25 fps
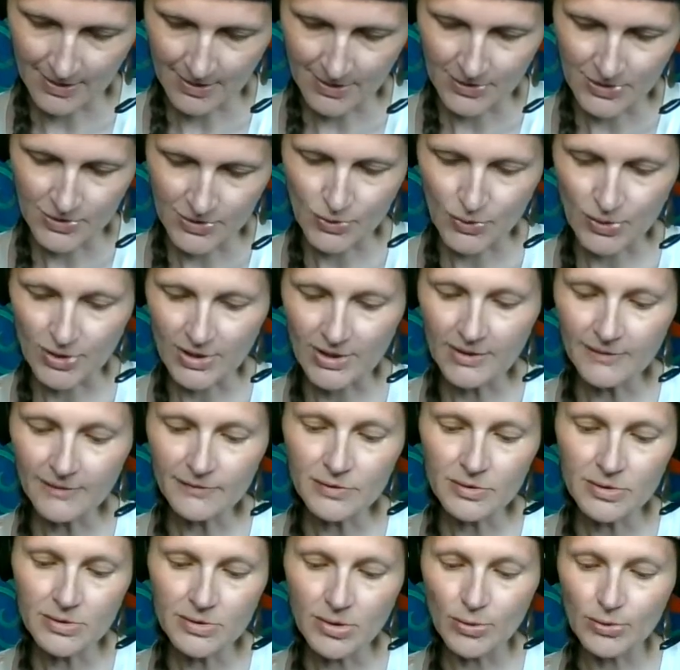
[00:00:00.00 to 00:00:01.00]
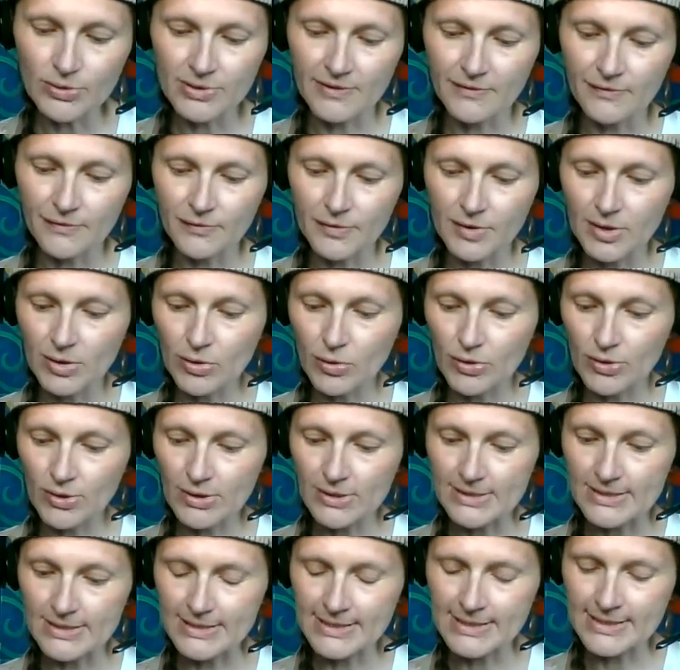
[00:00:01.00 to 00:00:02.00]
So even though the three
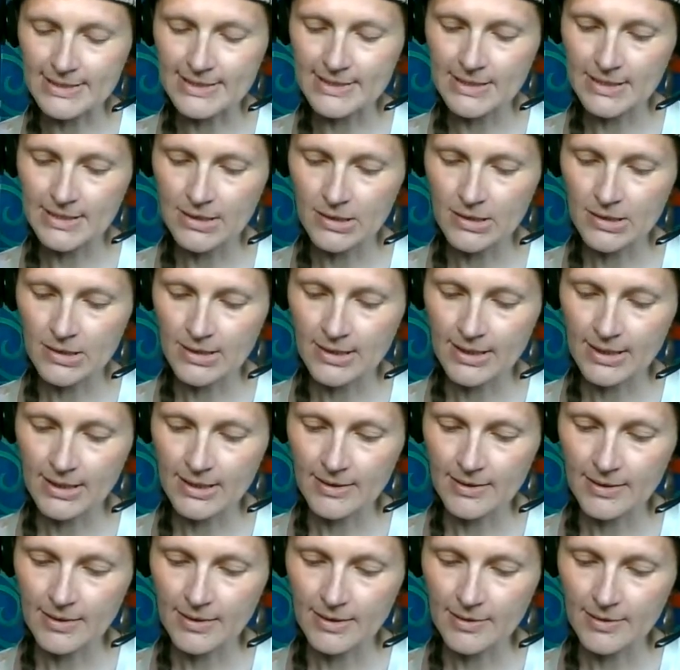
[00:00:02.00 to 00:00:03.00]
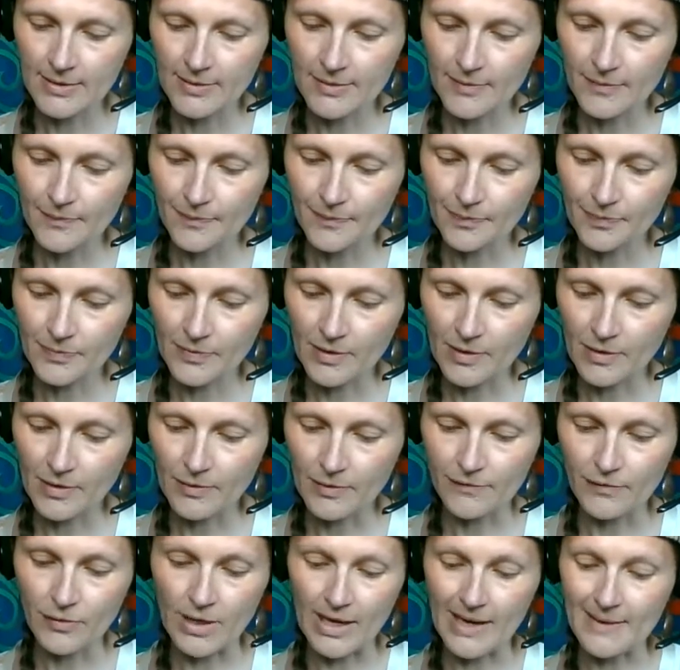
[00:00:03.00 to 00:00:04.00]
girls
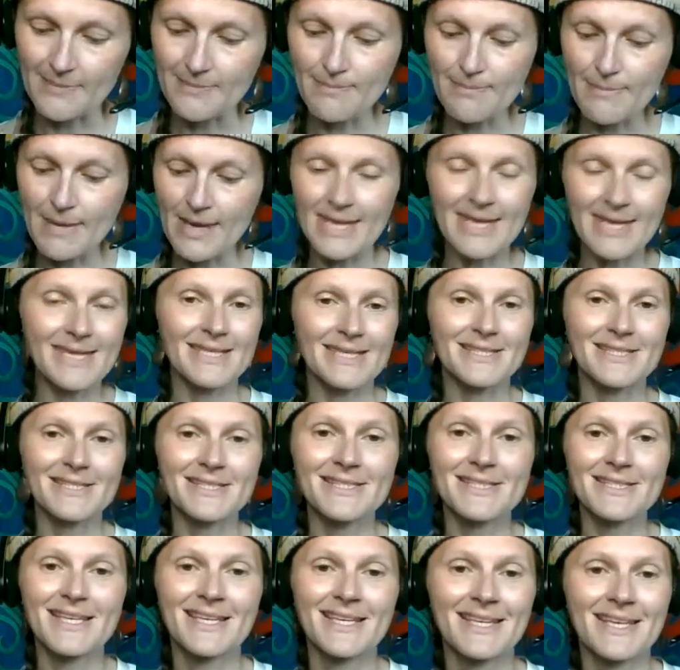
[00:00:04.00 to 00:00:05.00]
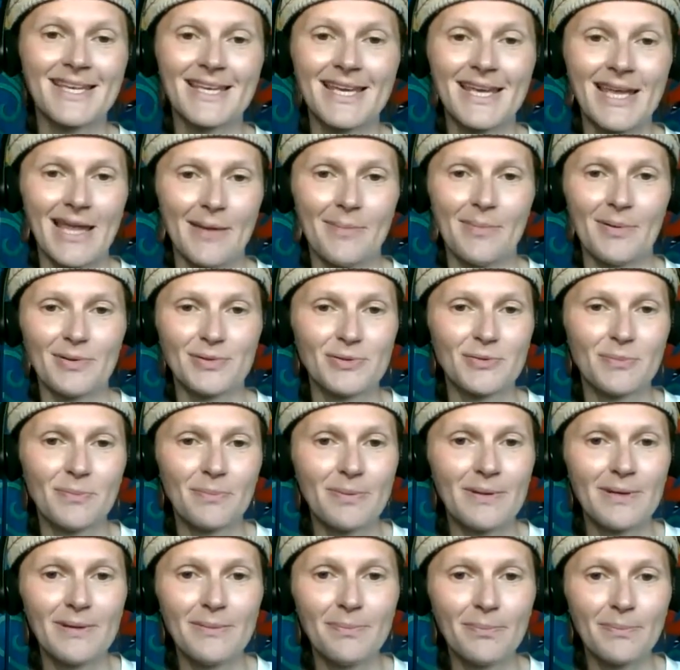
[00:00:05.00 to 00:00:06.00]
were amazed about the
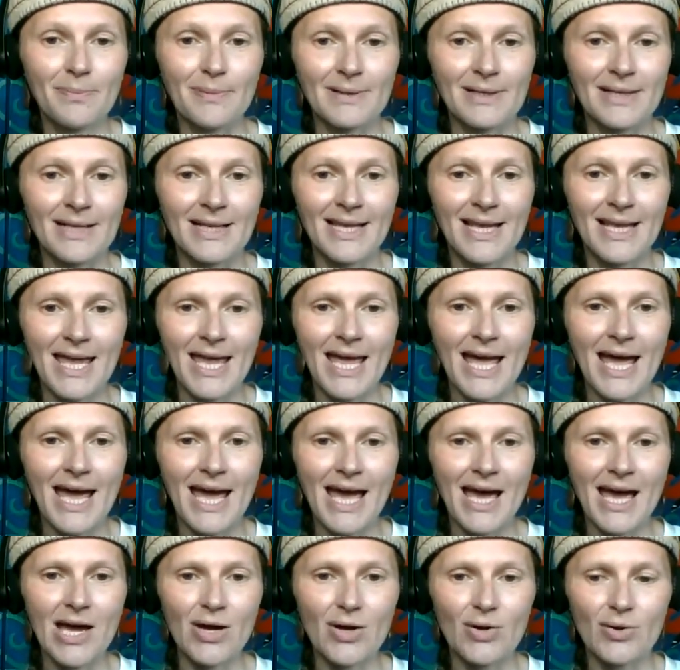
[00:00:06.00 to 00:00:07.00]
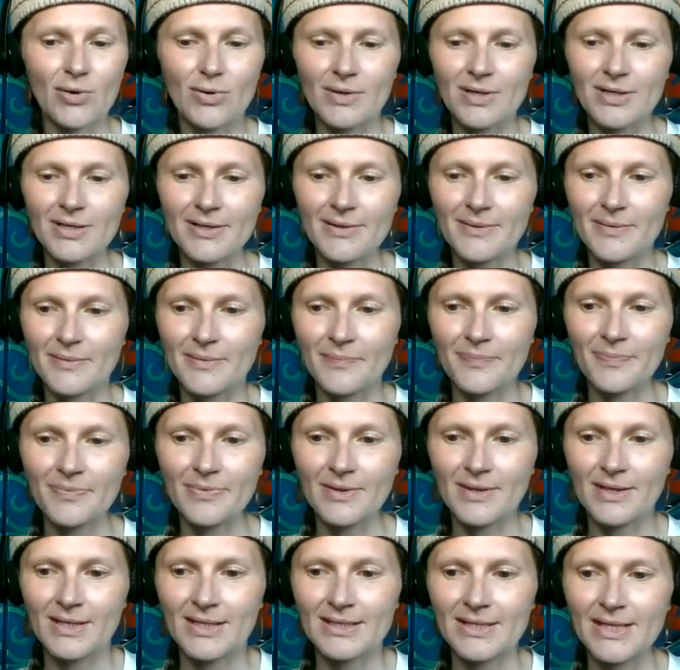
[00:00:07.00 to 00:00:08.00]
people, how
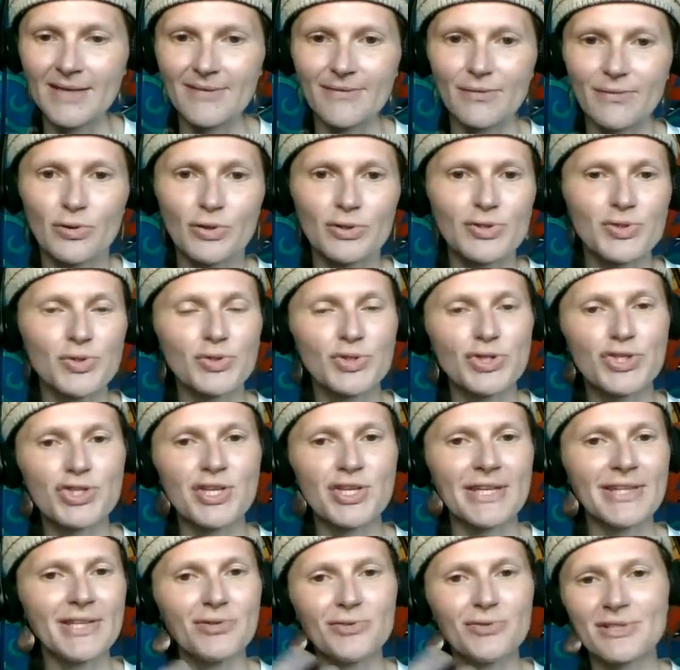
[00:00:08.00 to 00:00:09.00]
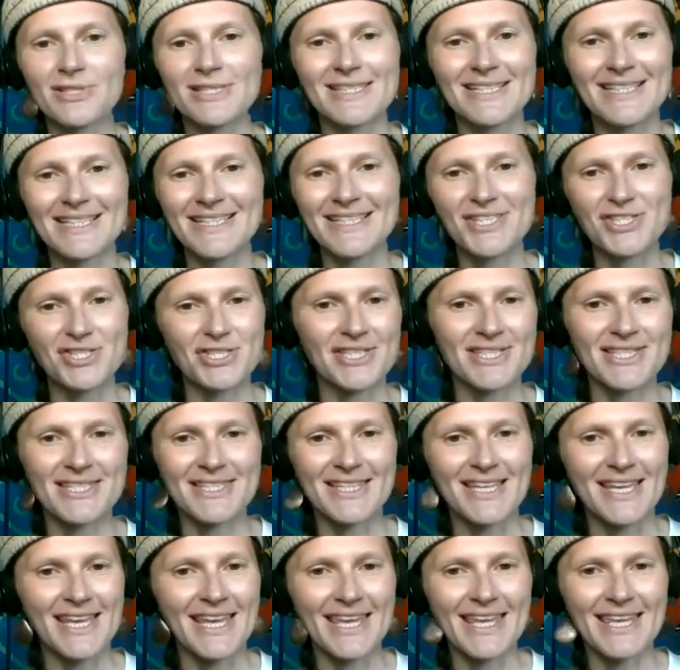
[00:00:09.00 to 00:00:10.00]
they were so generously just
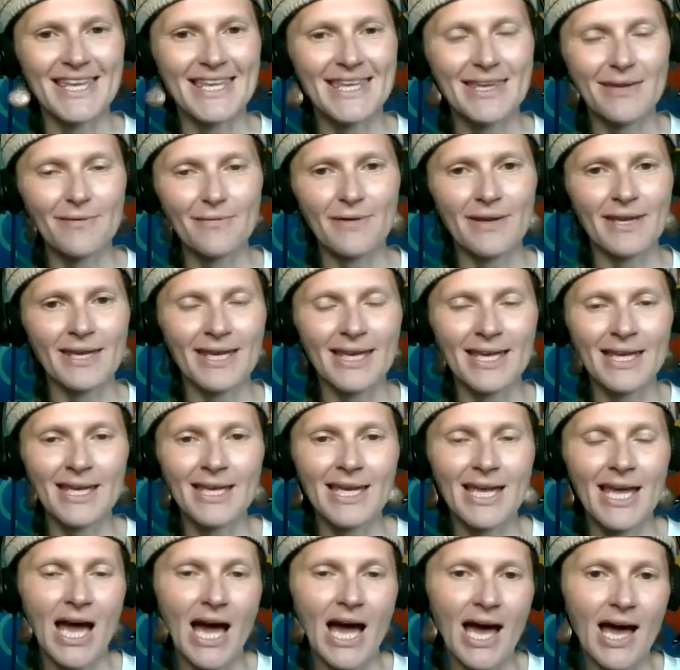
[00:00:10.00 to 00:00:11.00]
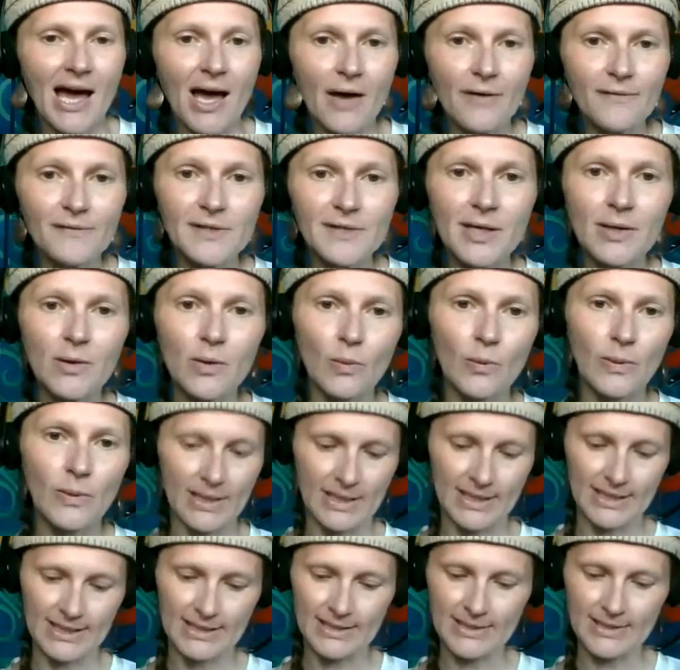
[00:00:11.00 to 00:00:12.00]
giving, after a
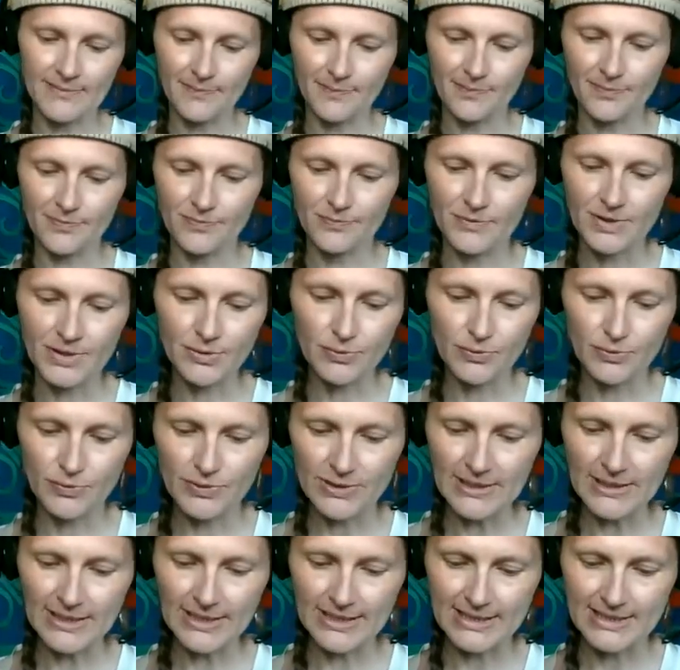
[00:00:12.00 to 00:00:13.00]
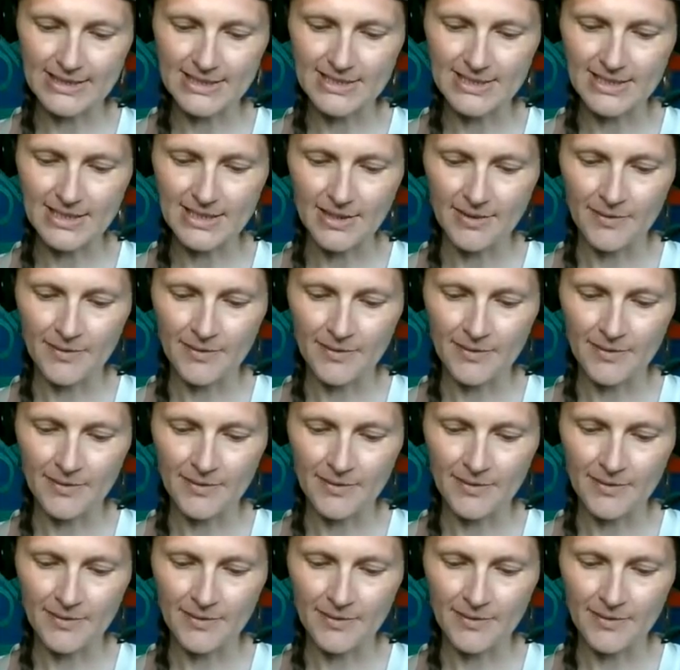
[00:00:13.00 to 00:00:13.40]
while they realized